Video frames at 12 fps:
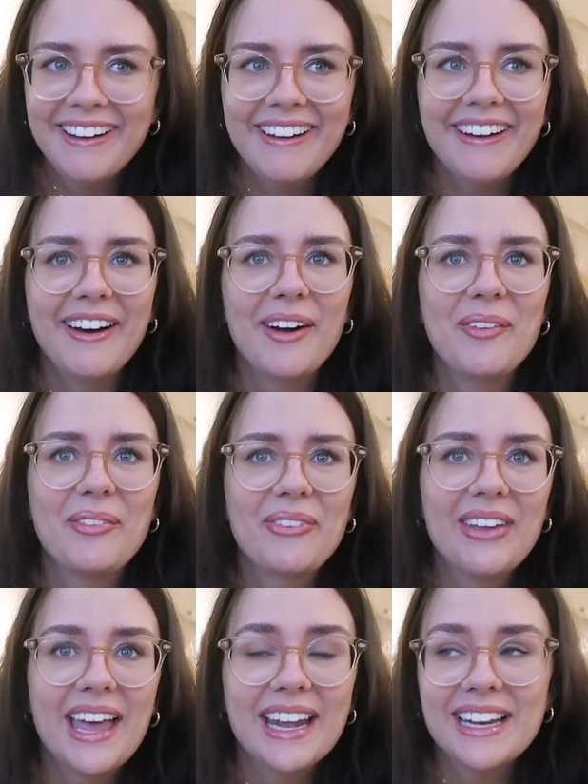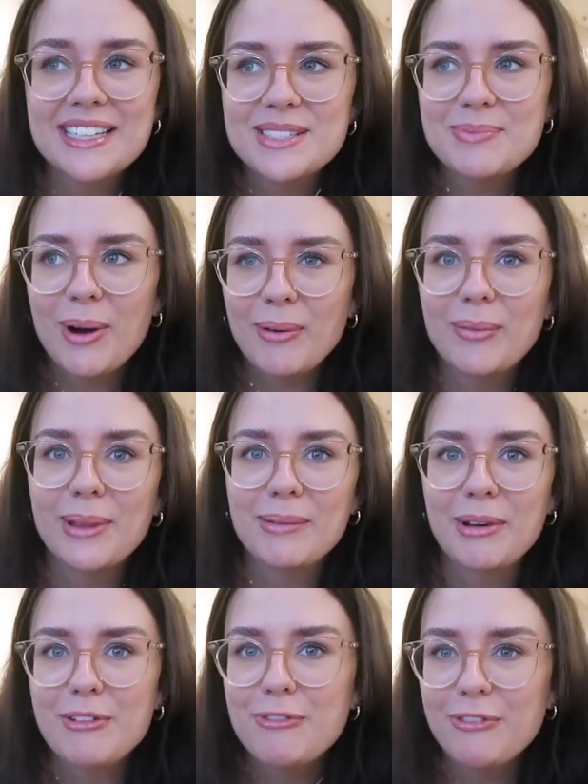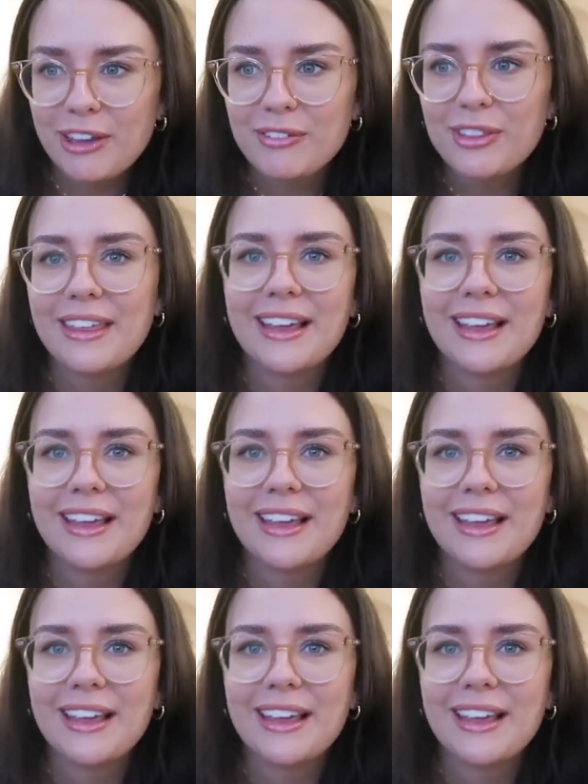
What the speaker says: and it's probably my favorite